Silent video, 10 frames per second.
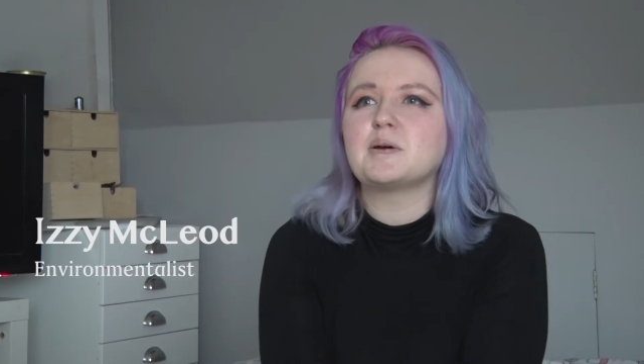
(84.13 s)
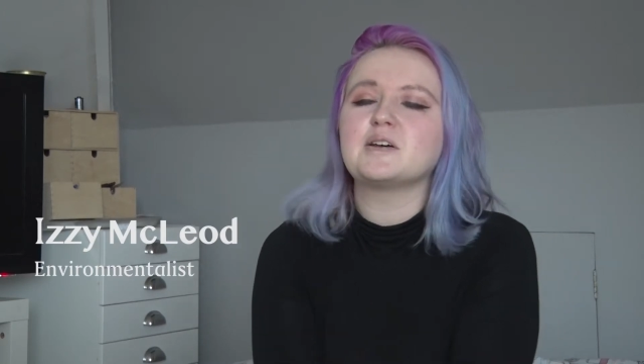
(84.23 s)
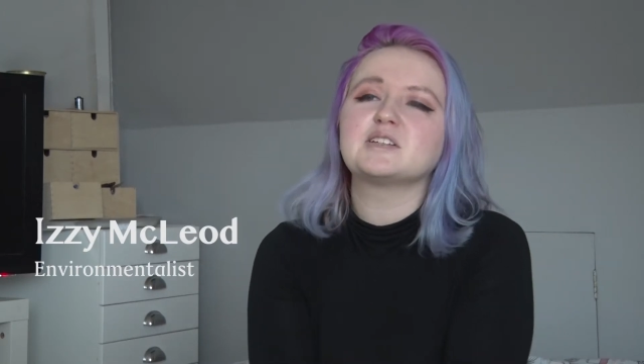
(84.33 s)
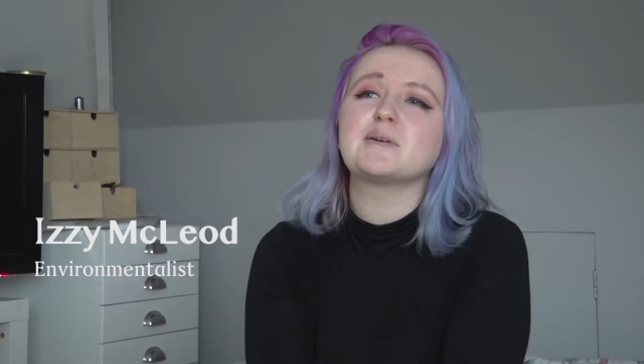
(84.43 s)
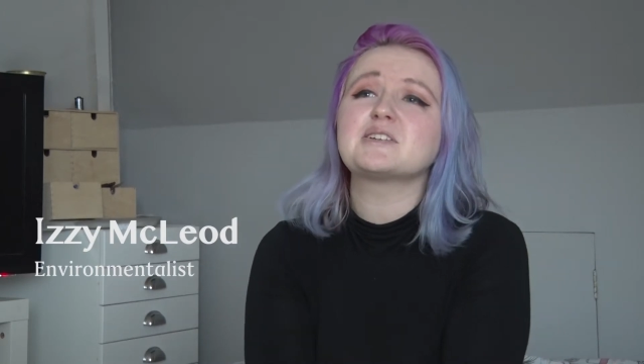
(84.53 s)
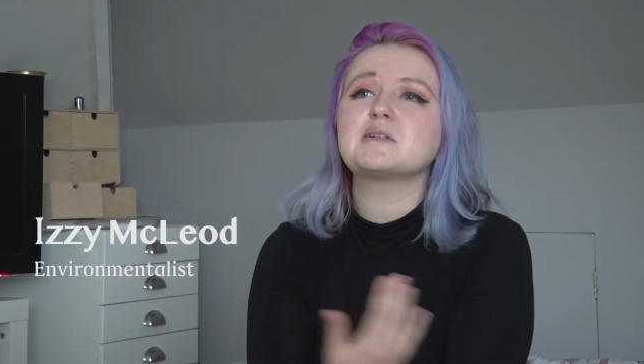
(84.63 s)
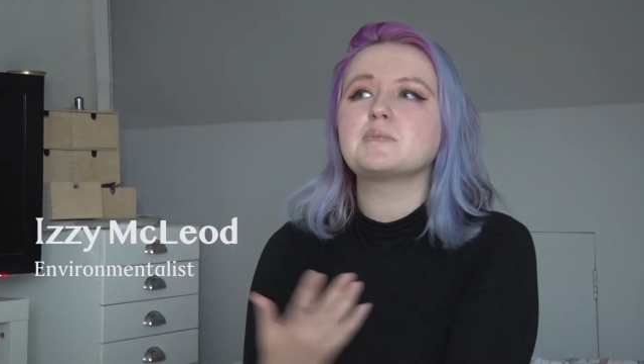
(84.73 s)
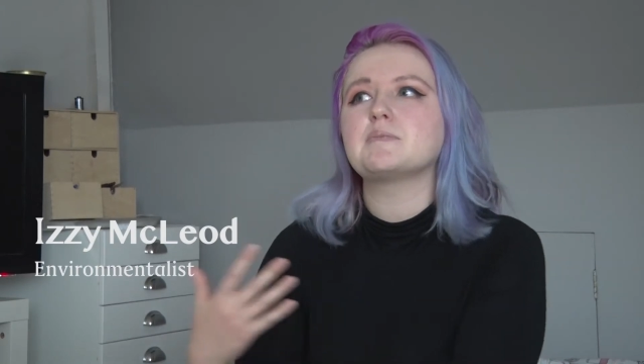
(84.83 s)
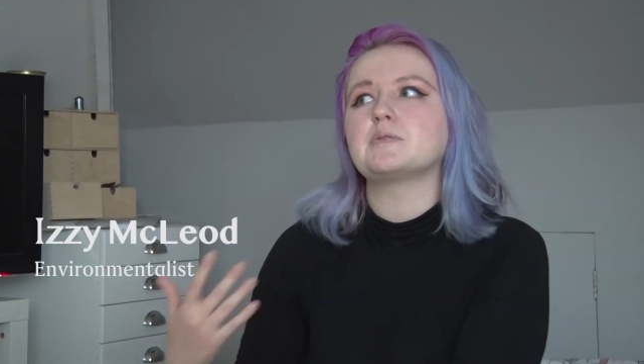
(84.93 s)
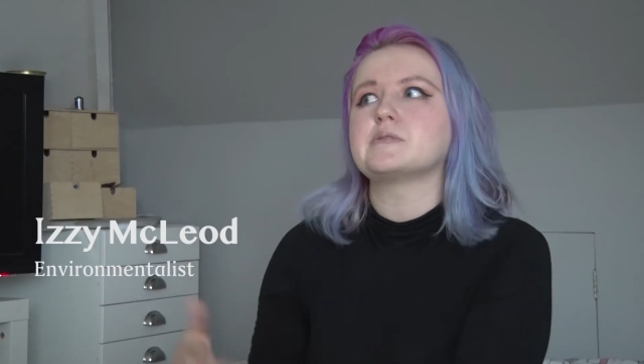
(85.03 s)
but especially
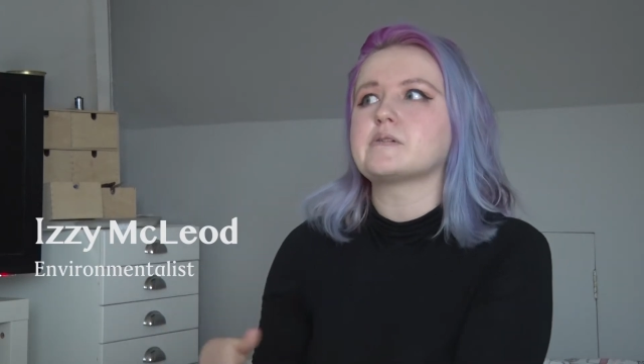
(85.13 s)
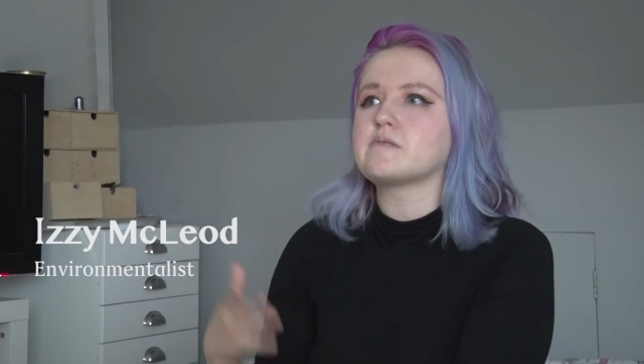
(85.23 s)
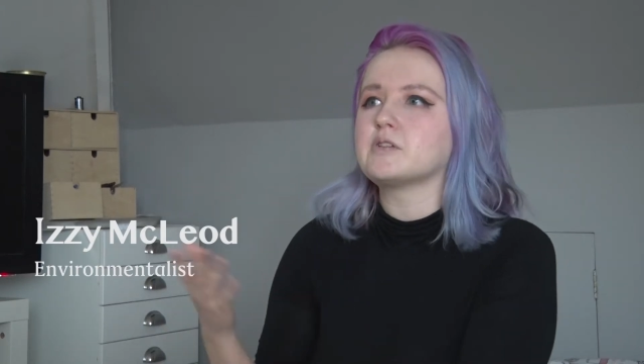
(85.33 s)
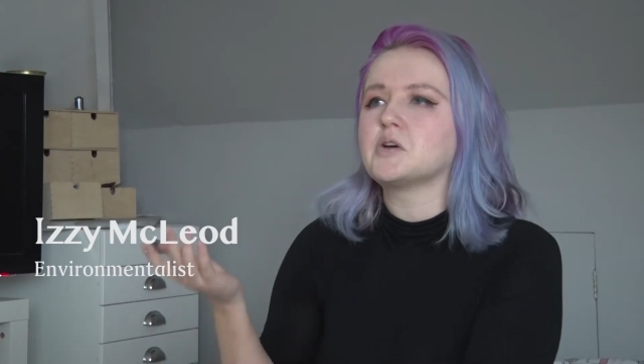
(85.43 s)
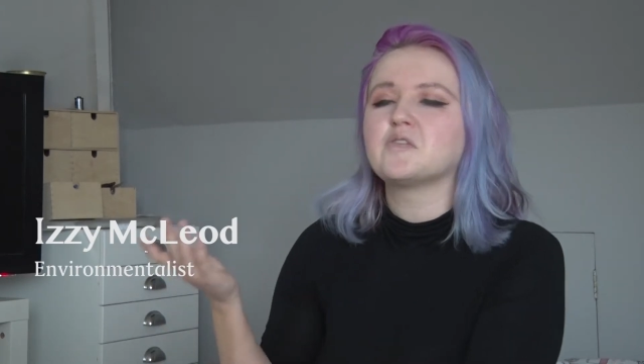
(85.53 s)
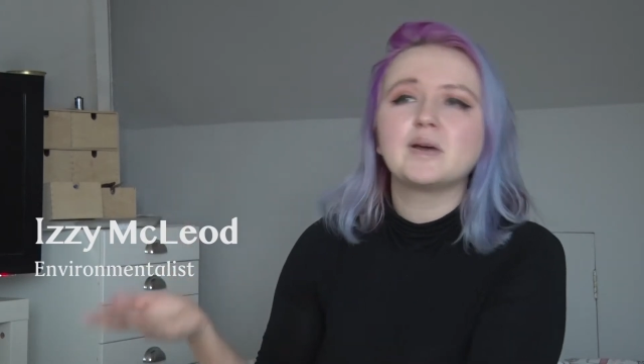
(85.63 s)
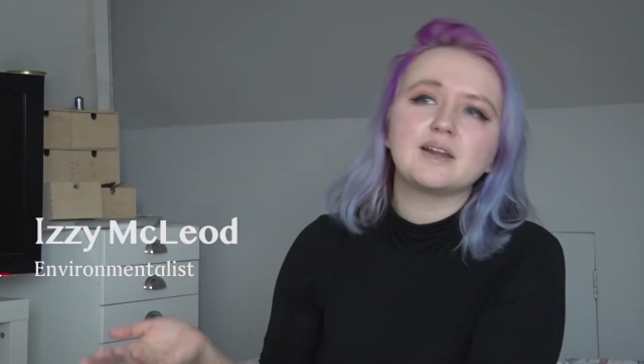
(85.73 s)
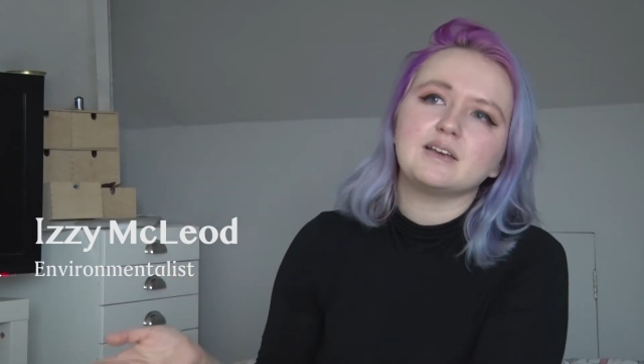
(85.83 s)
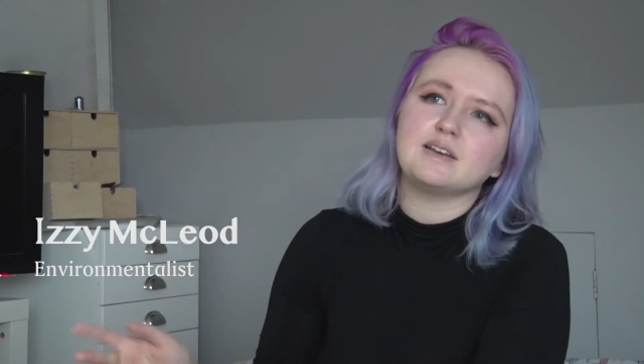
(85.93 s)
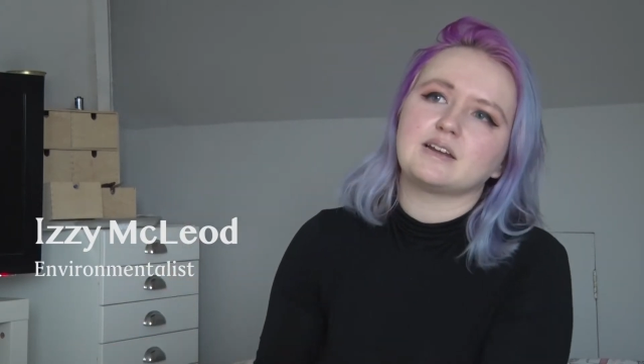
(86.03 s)
people who don't have a lot of
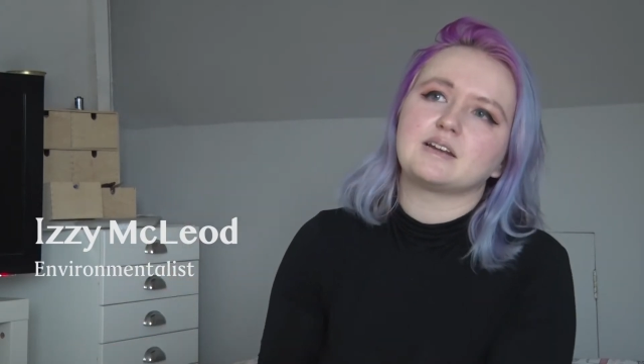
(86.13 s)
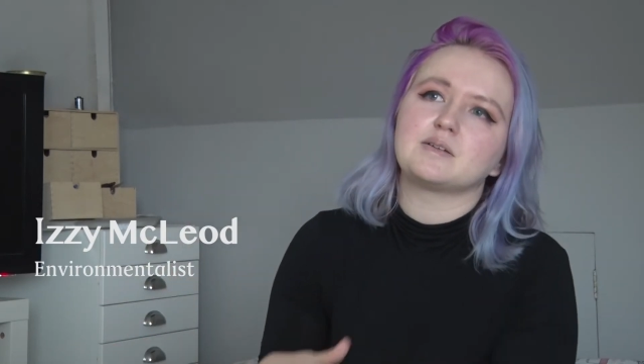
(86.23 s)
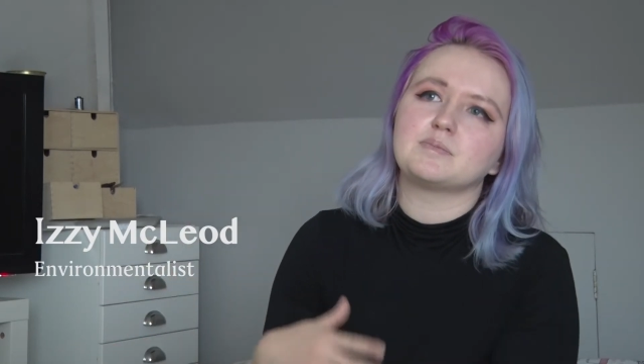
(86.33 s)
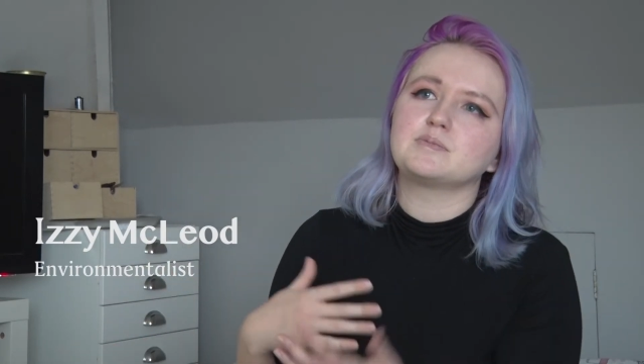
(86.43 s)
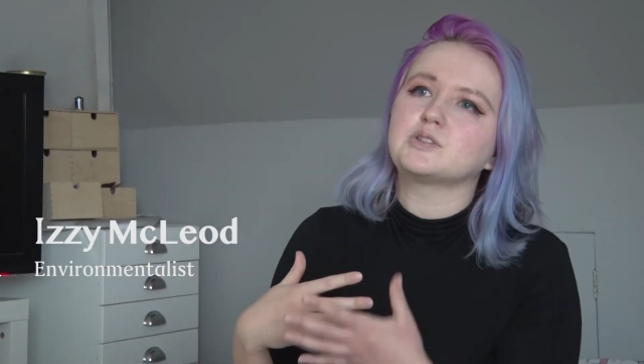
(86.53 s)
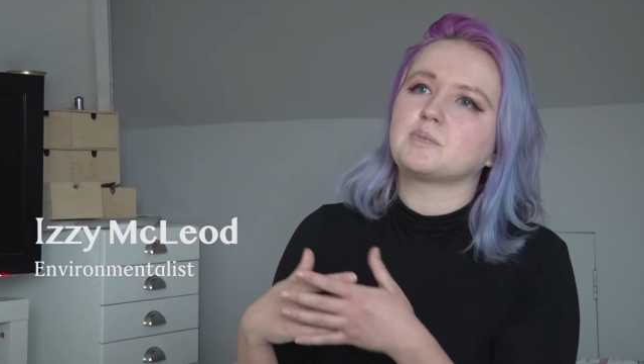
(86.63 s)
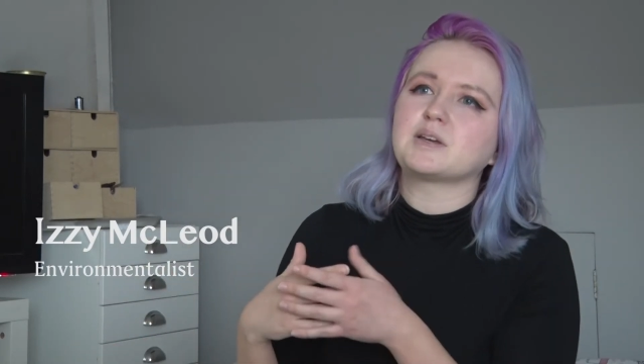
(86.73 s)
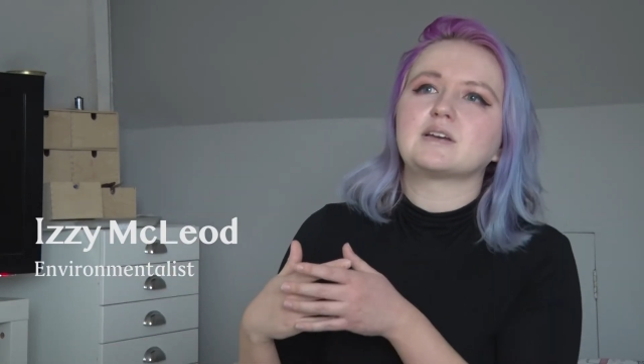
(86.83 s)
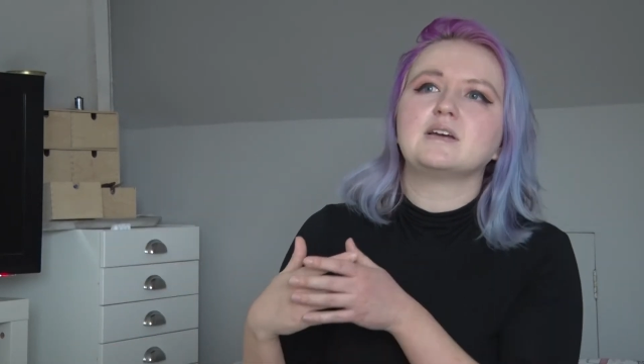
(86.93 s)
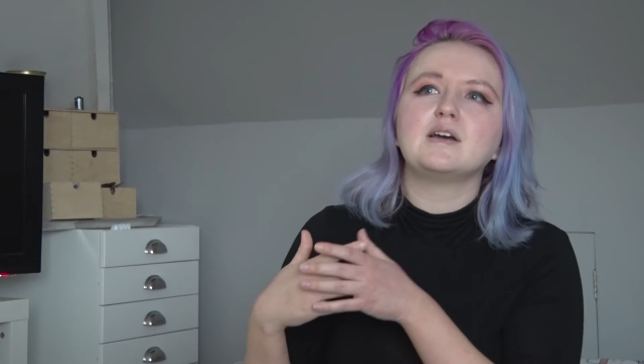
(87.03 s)
money and end up
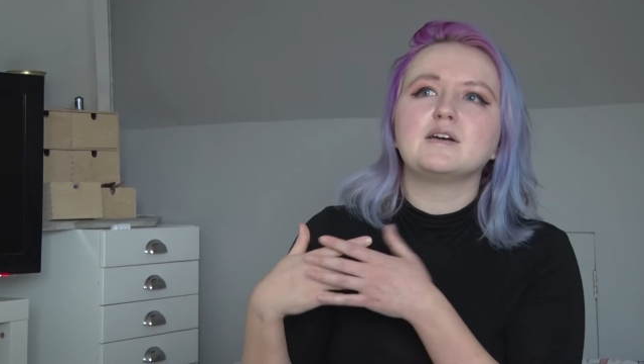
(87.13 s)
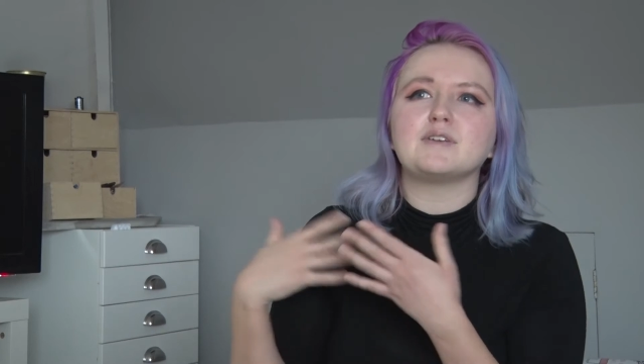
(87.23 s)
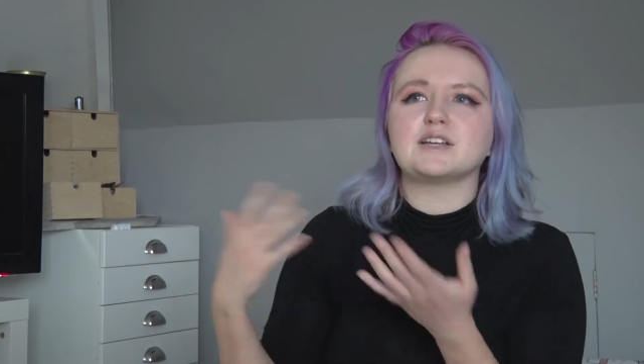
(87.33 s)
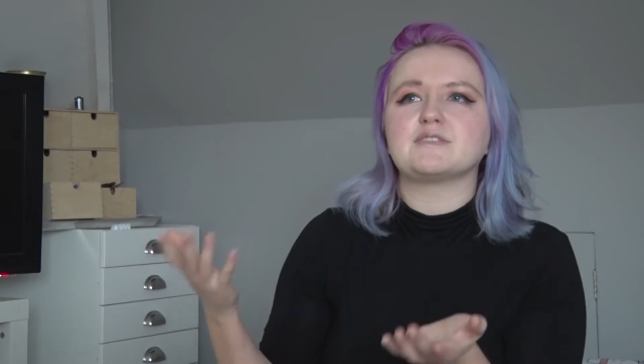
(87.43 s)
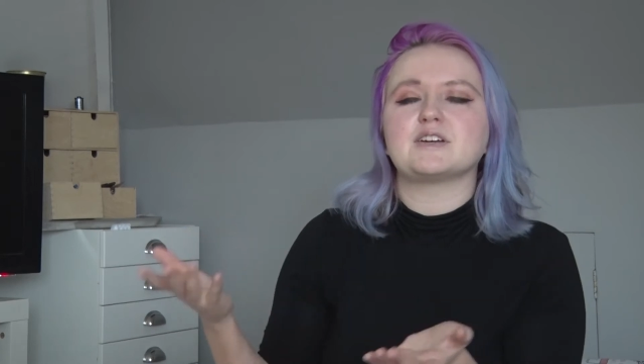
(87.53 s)
shopping fast